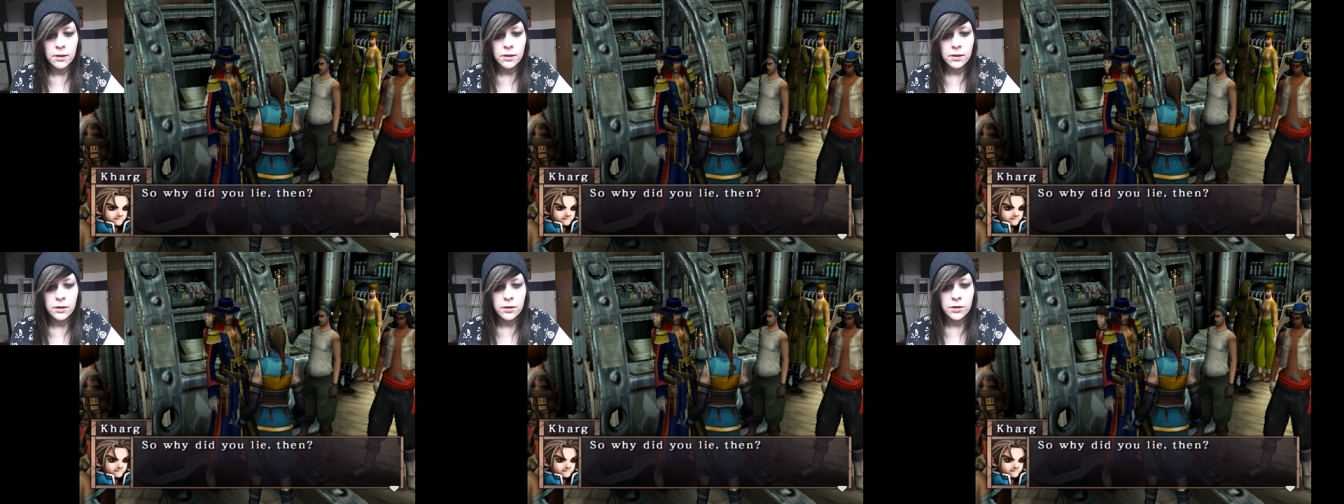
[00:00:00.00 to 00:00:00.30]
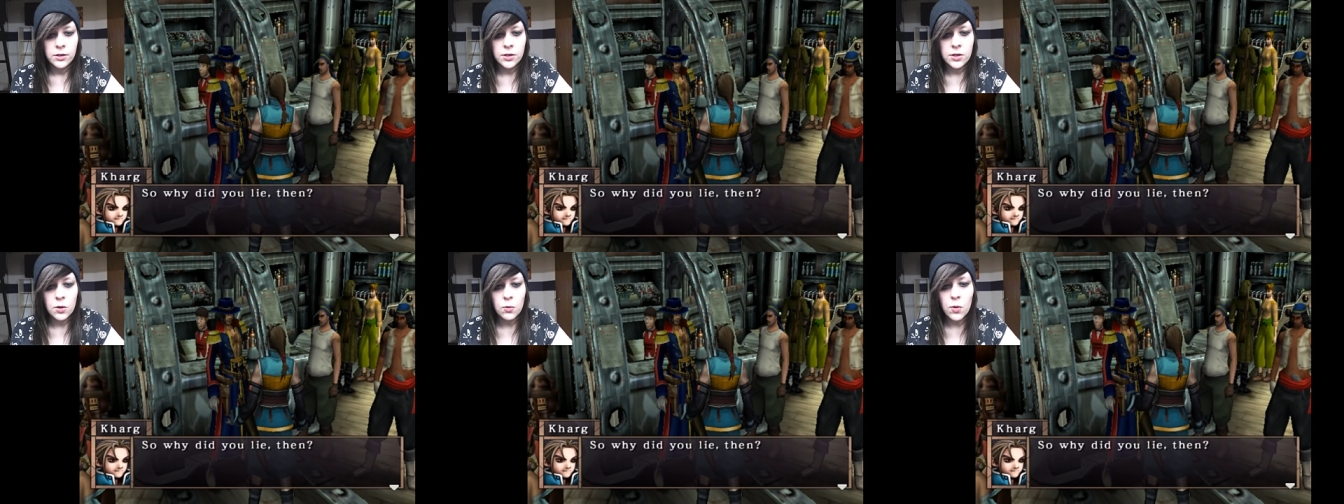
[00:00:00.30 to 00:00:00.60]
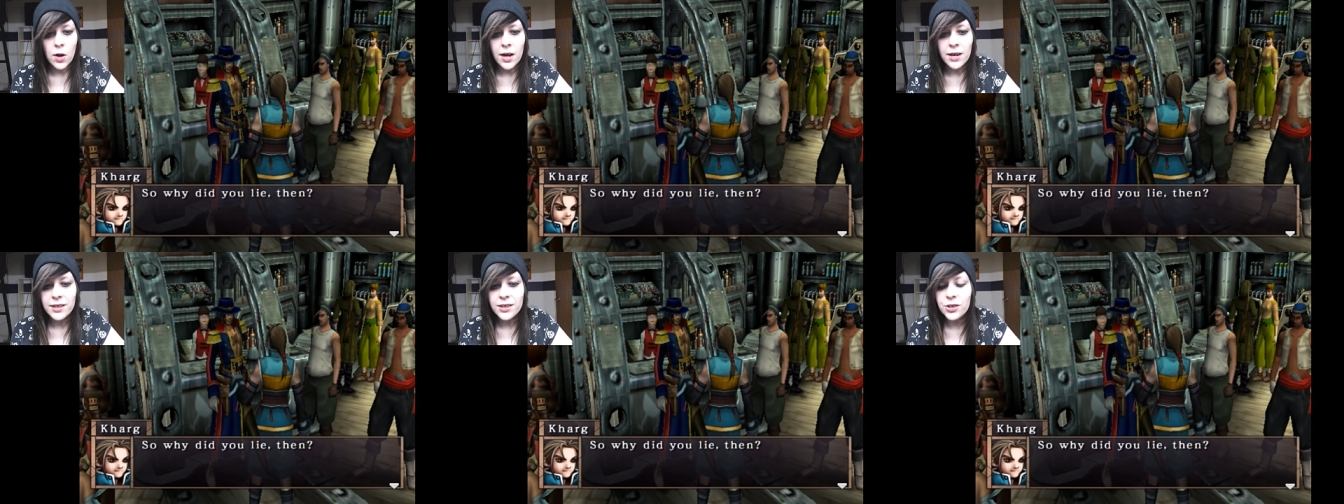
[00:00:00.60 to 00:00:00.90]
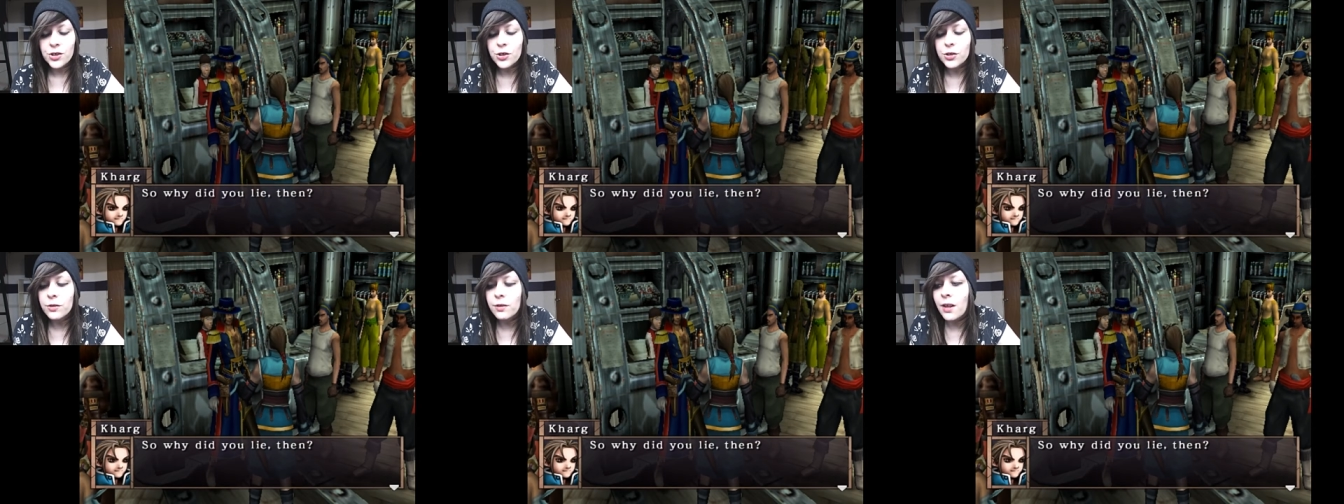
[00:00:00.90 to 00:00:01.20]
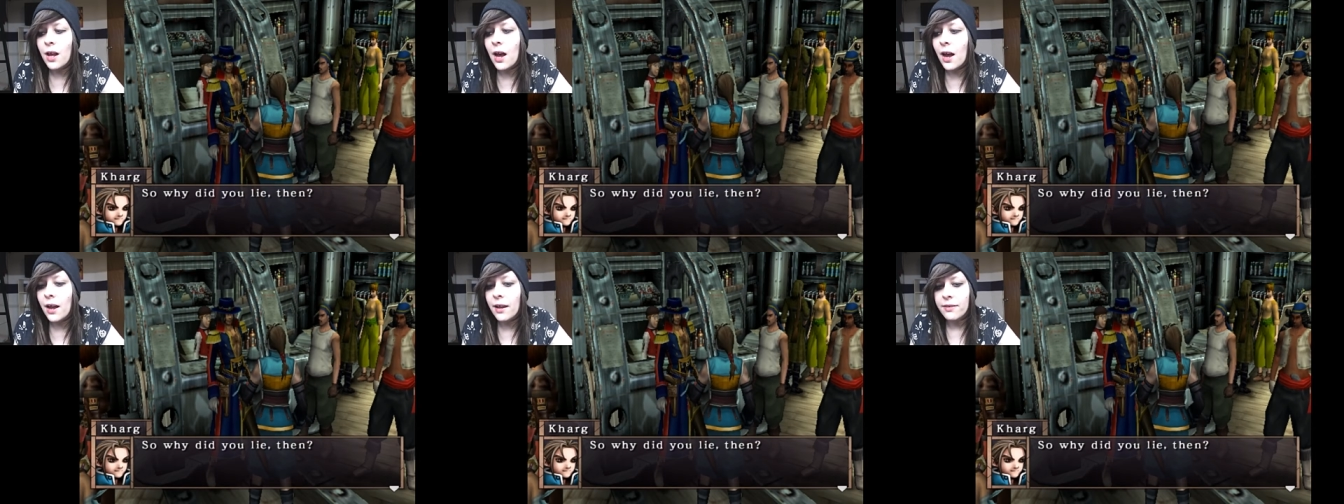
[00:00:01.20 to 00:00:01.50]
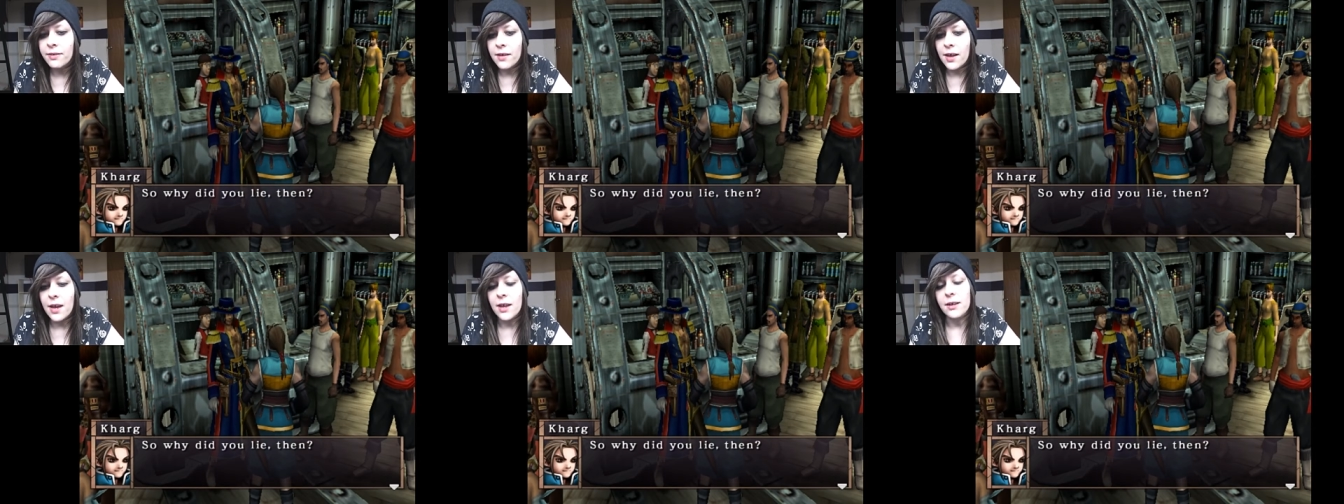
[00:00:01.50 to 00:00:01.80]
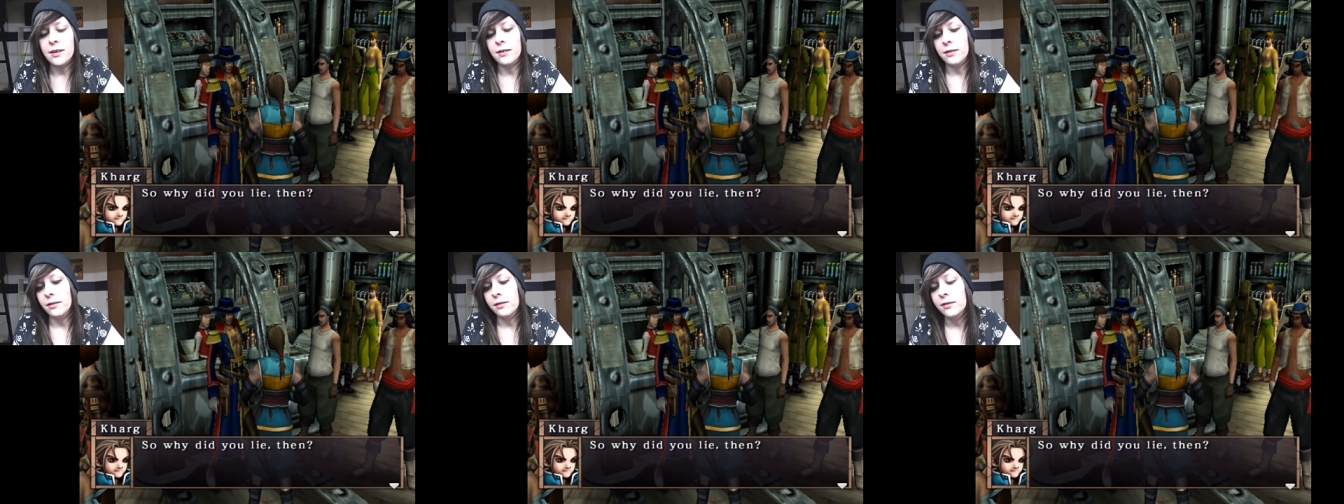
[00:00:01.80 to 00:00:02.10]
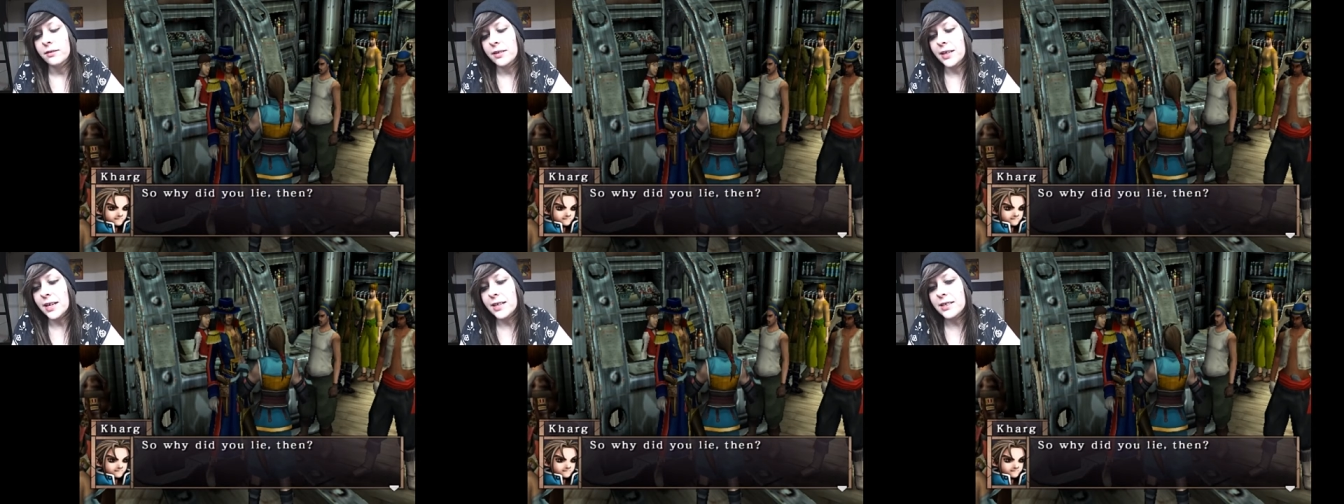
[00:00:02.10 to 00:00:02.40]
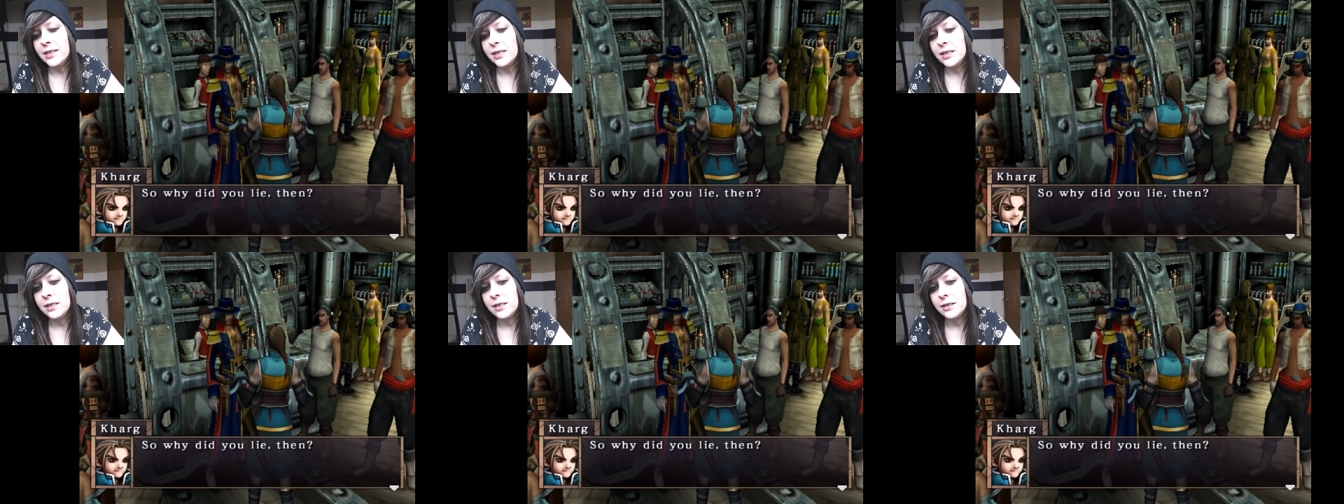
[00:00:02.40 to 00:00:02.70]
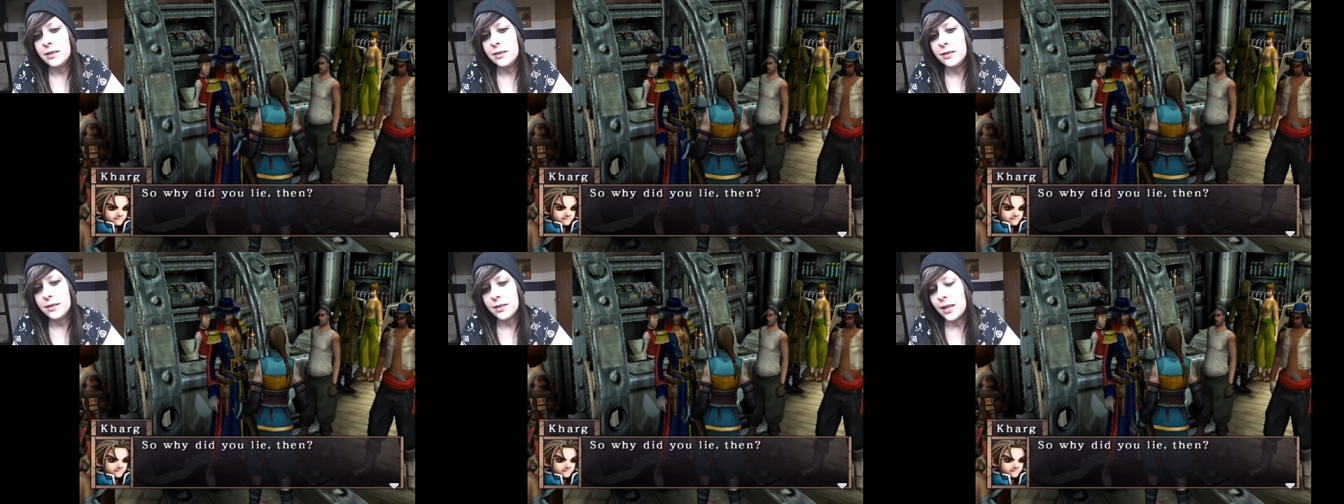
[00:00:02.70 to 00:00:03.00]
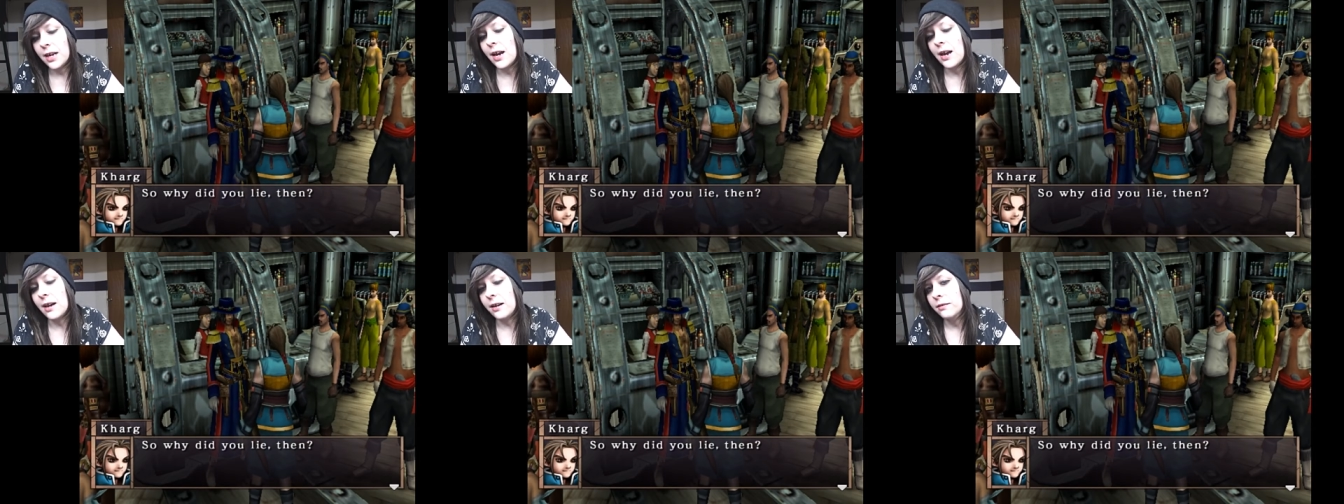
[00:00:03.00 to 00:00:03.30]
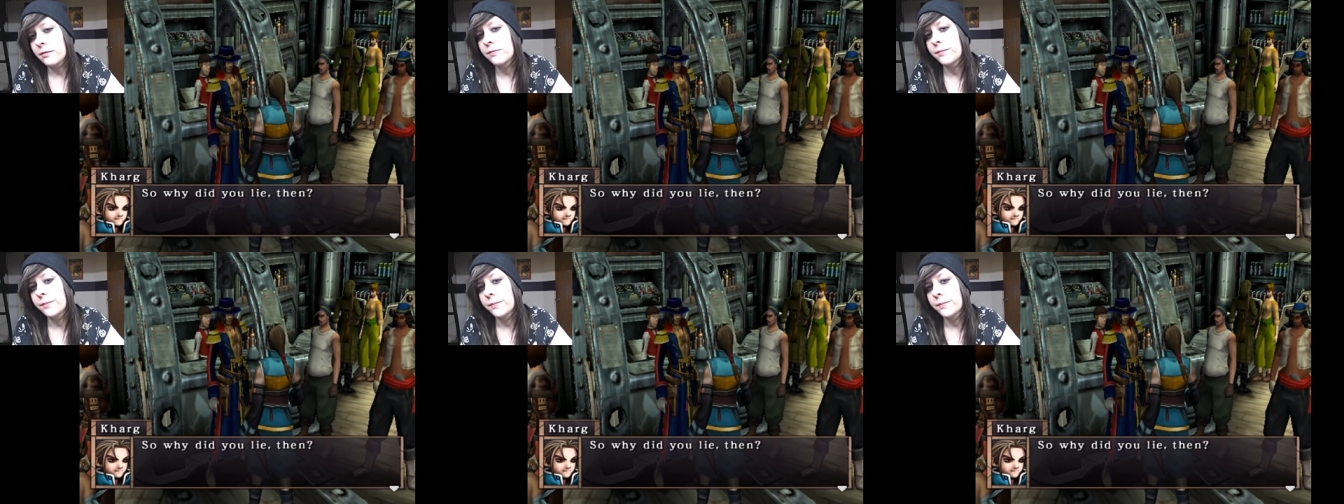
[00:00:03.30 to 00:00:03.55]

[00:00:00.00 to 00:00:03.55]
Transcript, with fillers: So why did you lie then? That's, yeah.